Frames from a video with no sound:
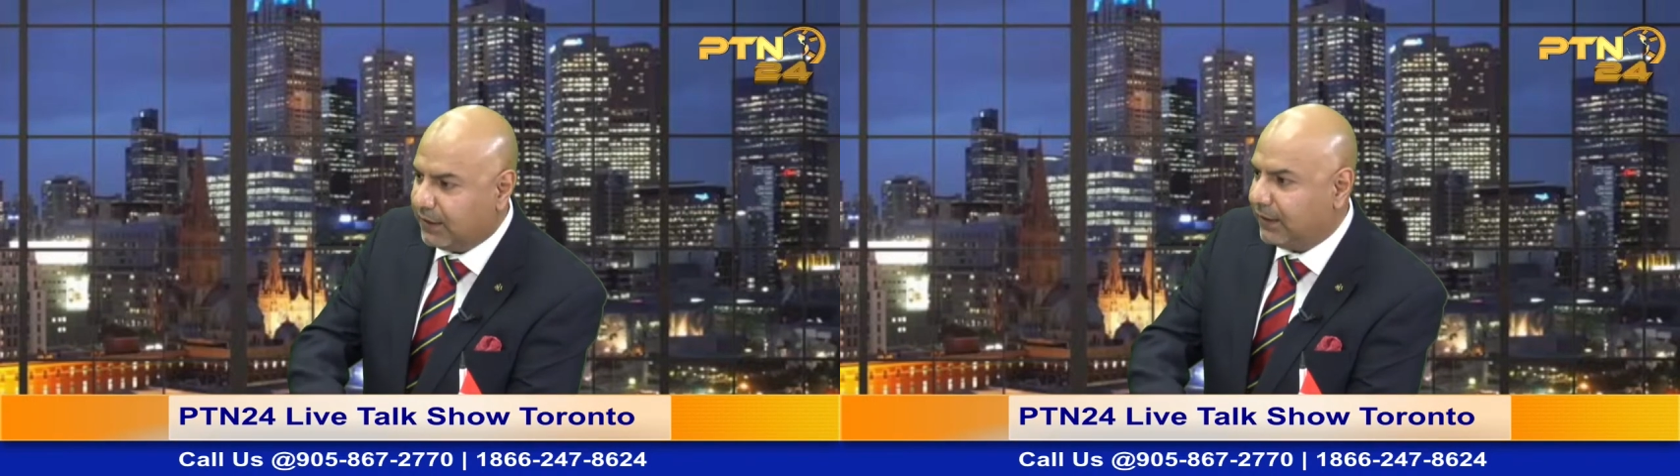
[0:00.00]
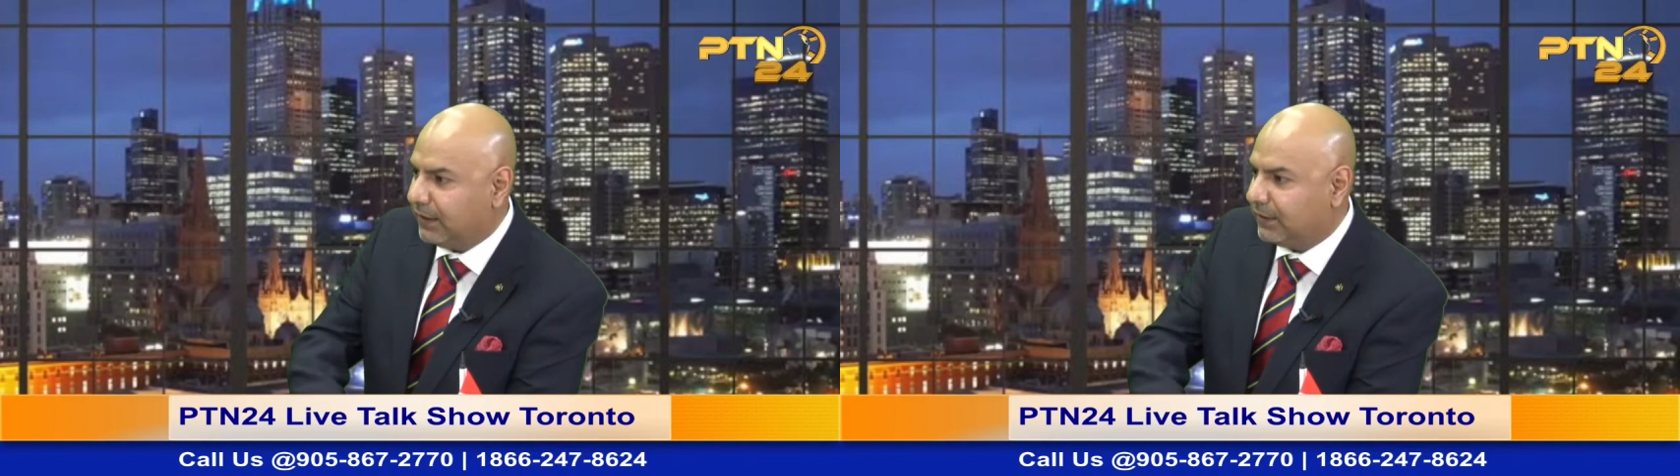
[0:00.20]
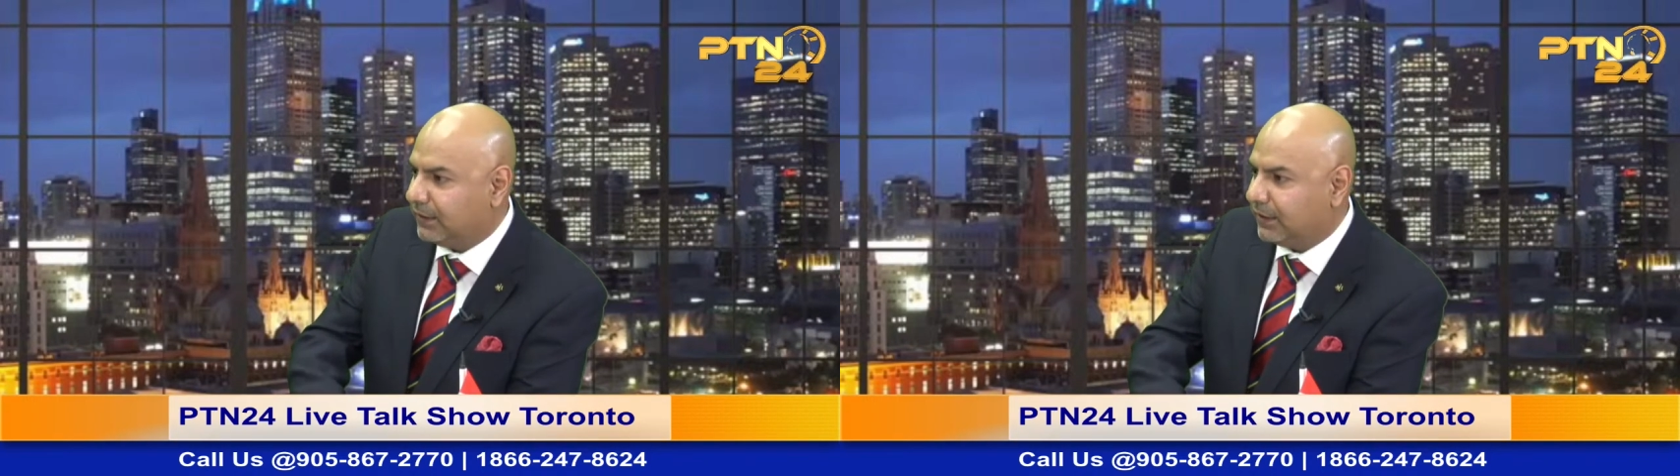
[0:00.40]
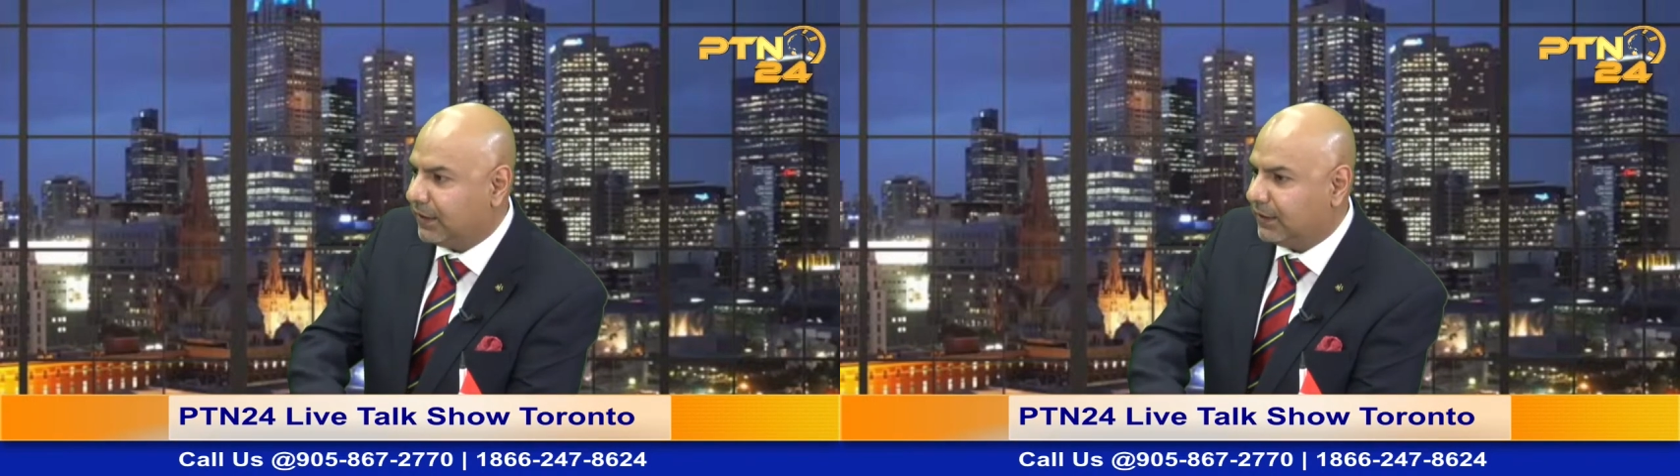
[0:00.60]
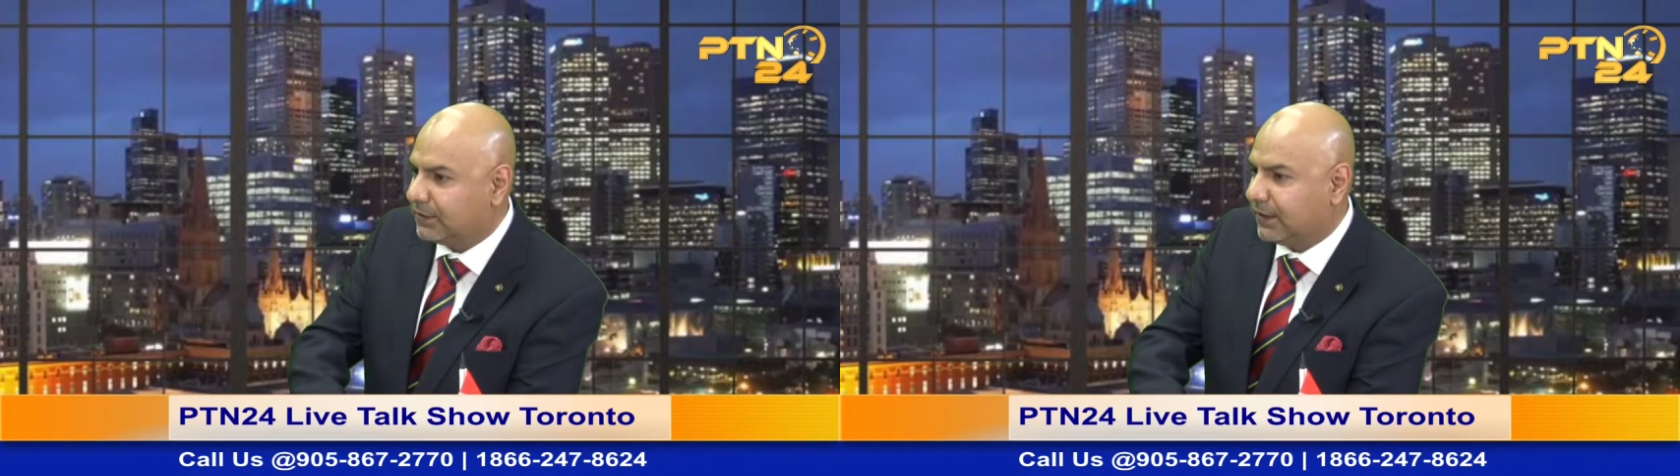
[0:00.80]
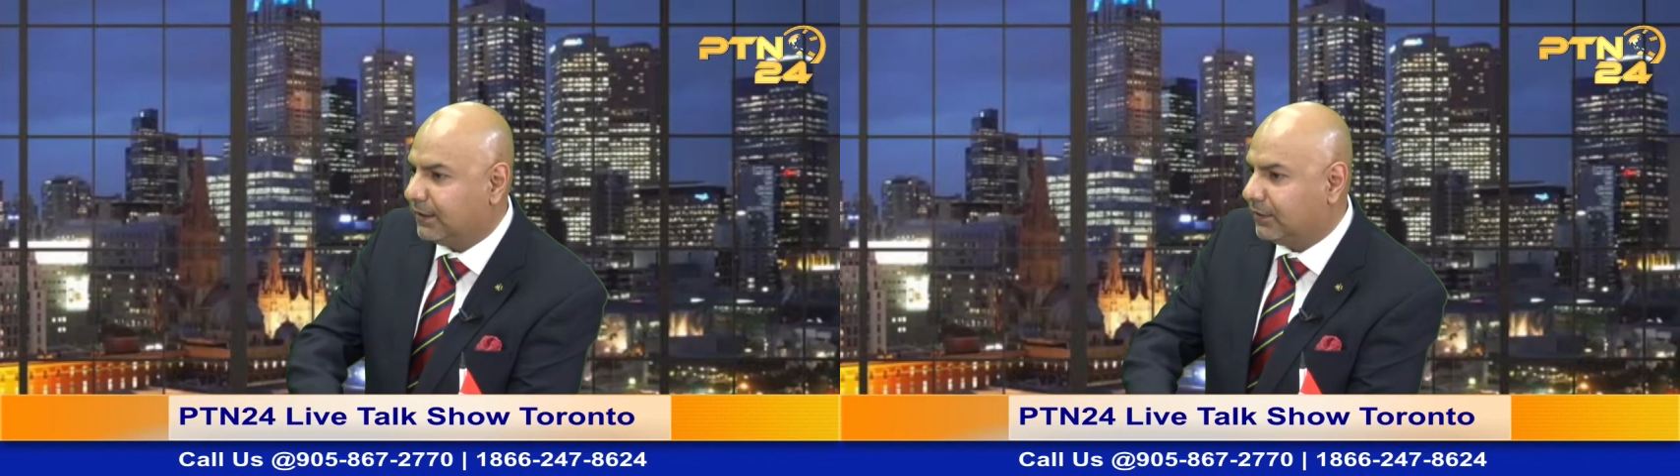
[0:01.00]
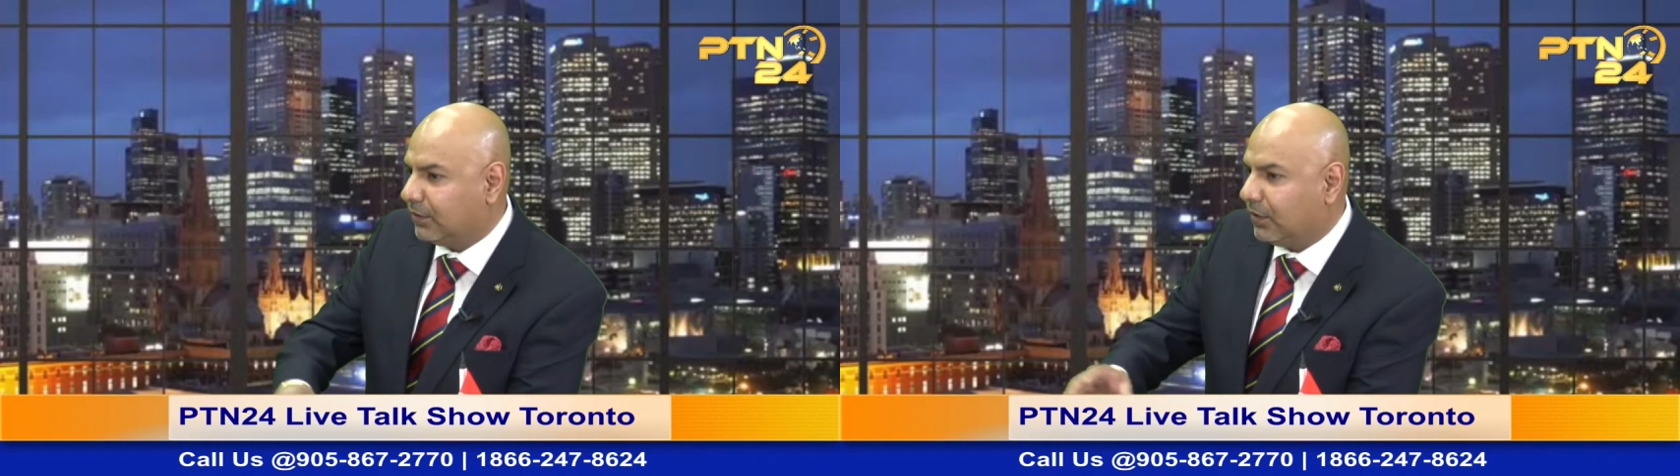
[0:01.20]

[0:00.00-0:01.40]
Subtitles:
And I understand,